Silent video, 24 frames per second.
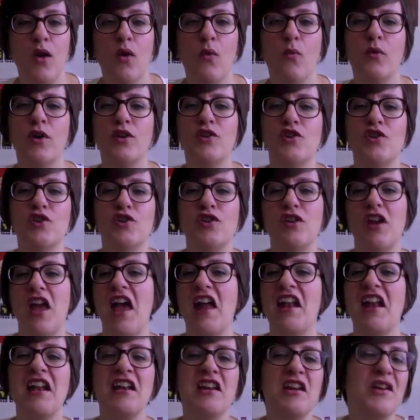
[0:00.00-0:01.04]
which
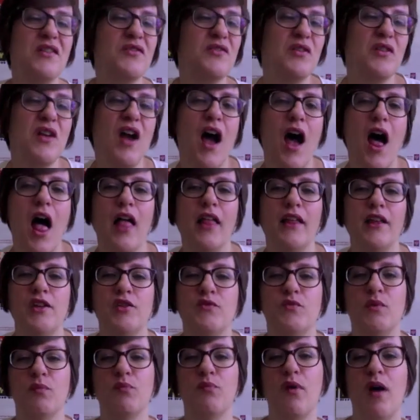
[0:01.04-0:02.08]
at any other college
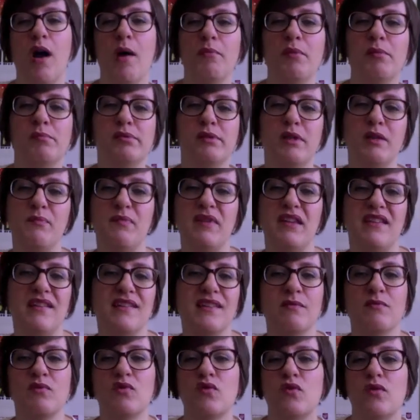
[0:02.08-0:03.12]
would probably be
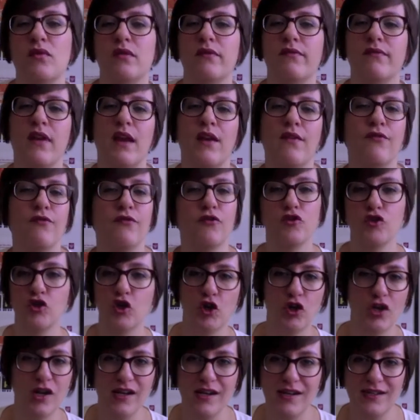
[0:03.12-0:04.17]
some sort of like
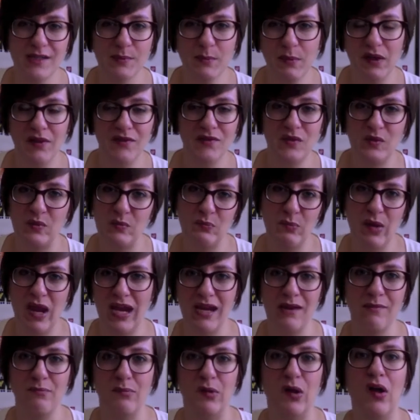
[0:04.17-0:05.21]
fraternity sponsored
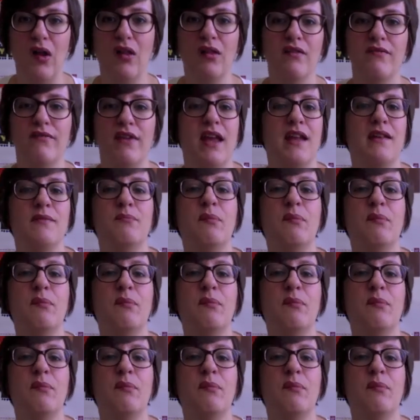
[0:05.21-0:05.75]
paintball event.